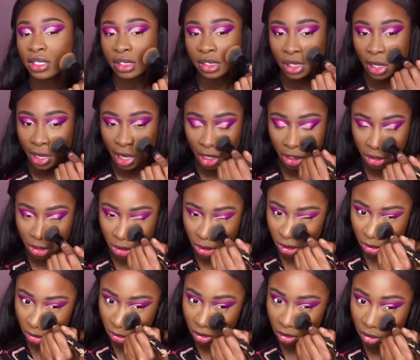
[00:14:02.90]
that I
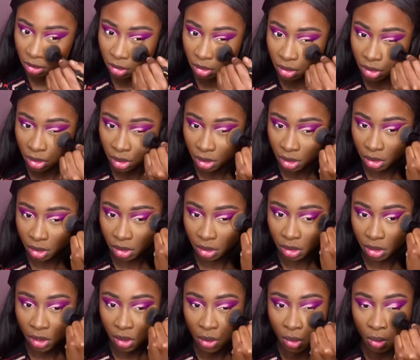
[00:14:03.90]
just
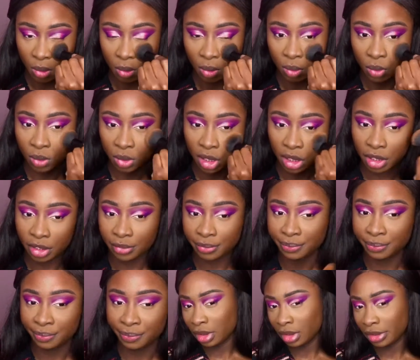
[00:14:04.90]
want
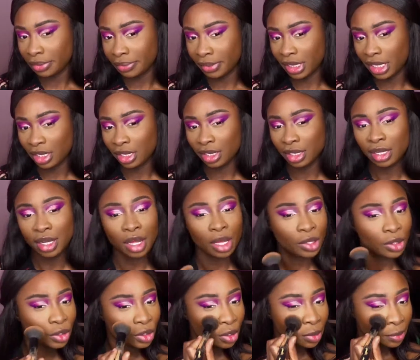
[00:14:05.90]
to be a
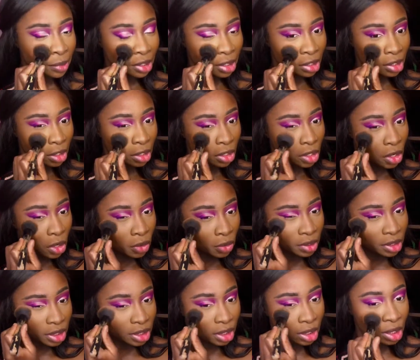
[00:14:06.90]
little bit
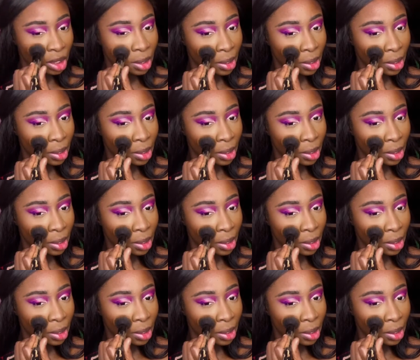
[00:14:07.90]
golden.